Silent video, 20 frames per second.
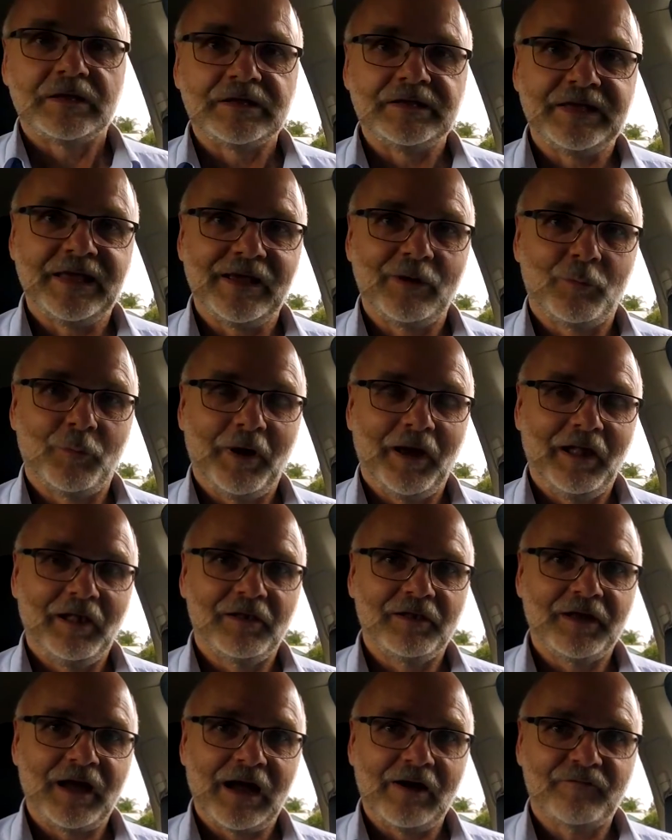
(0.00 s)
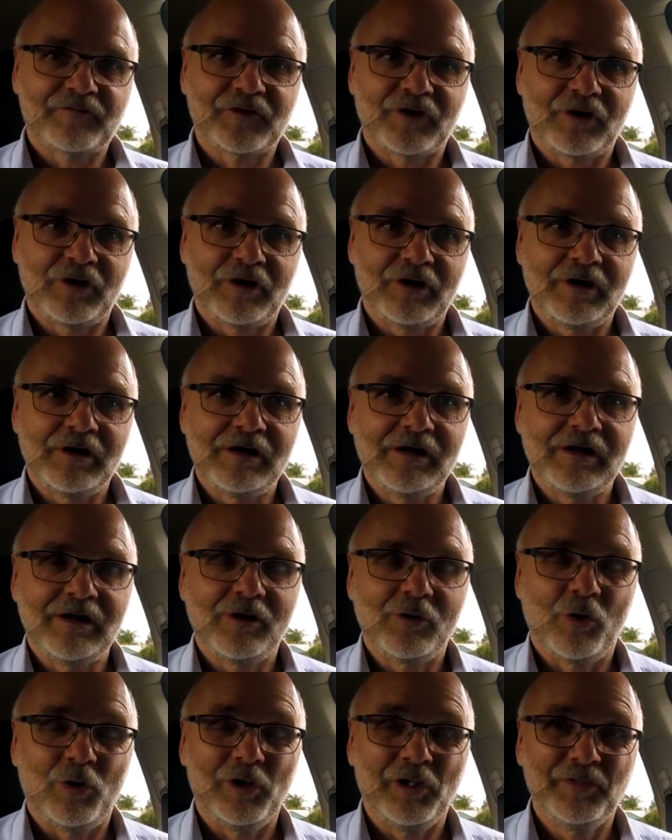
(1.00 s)
Yeah, well, after
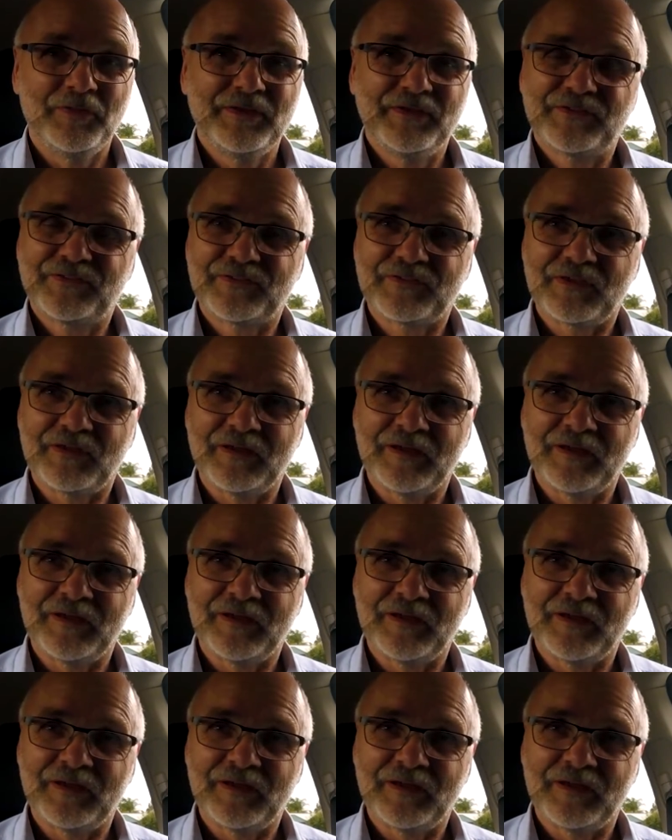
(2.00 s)
all these